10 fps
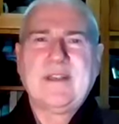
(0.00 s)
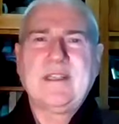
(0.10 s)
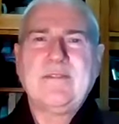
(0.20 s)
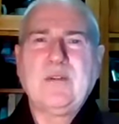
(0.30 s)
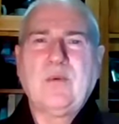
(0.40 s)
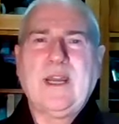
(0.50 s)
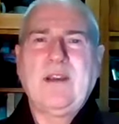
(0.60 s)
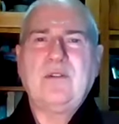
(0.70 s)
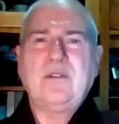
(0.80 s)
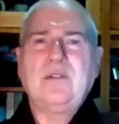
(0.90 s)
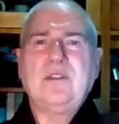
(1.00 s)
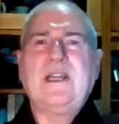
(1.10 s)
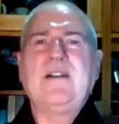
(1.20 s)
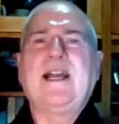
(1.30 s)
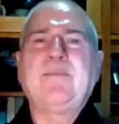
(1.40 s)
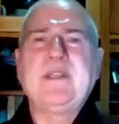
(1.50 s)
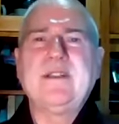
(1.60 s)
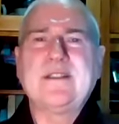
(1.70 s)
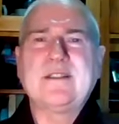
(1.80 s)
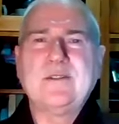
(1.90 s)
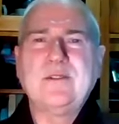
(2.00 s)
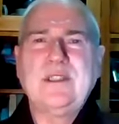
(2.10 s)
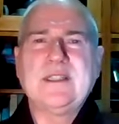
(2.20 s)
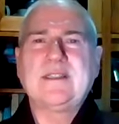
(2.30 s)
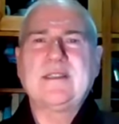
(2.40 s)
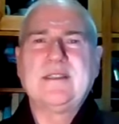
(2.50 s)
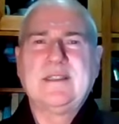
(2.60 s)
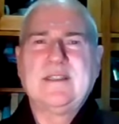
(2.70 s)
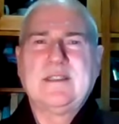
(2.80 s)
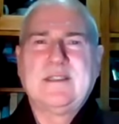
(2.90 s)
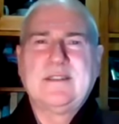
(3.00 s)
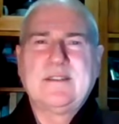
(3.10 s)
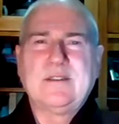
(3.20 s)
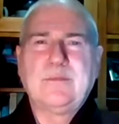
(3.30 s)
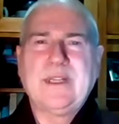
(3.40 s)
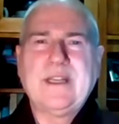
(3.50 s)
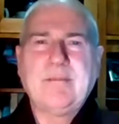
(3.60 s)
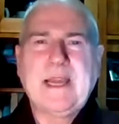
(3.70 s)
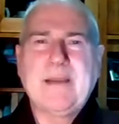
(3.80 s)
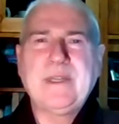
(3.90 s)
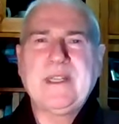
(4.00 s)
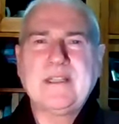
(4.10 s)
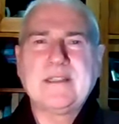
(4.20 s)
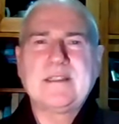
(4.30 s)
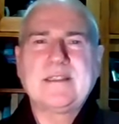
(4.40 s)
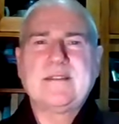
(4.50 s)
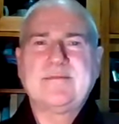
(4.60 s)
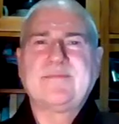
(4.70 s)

Giving away all of our happiness and goodness to bring them happiness.